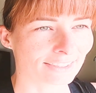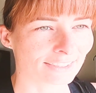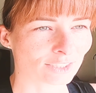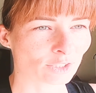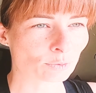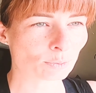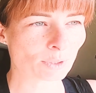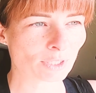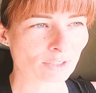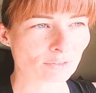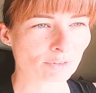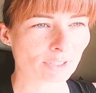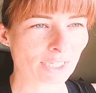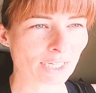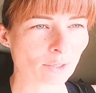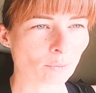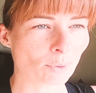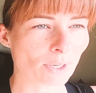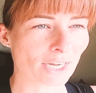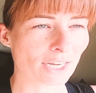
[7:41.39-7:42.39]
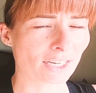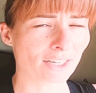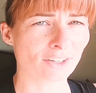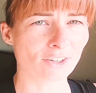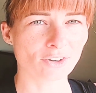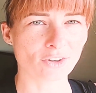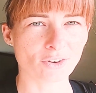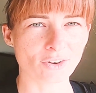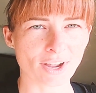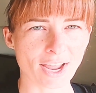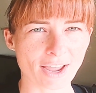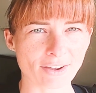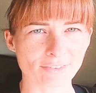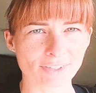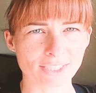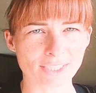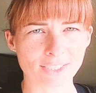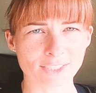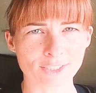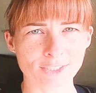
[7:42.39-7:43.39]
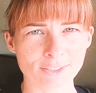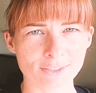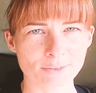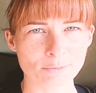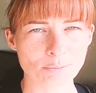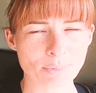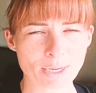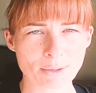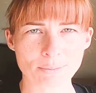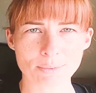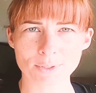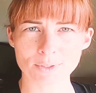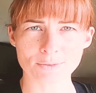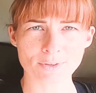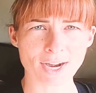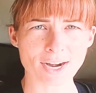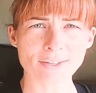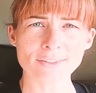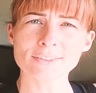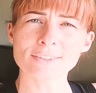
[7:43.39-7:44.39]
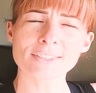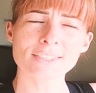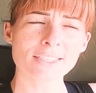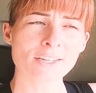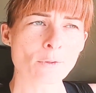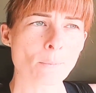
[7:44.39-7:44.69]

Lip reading: it's been really weird not having people around.